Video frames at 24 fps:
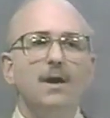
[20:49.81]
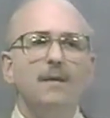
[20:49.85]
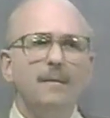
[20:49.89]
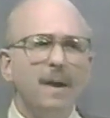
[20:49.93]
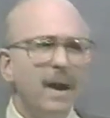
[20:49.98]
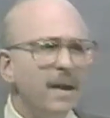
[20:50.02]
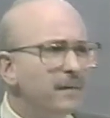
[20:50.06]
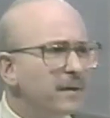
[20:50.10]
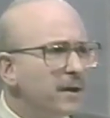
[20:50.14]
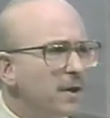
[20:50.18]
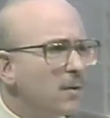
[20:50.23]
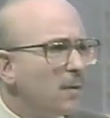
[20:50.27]

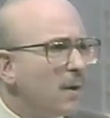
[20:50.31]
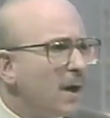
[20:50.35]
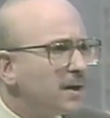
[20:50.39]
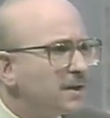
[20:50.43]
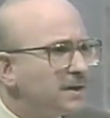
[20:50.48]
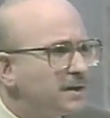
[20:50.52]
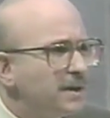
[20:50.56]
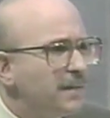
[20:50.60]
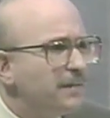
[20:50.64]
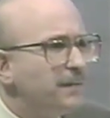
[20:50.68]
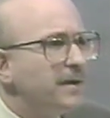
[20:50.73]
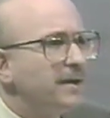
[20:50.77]
Maybe you want
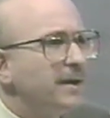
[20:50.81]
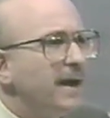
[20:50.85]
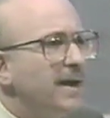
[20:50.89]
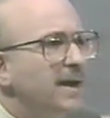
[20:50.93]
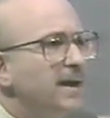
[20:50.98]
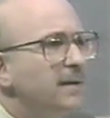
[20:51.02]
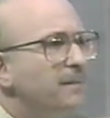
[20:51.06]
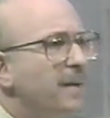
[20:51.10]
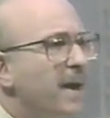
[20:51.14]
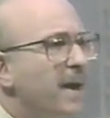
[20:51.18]
stipulated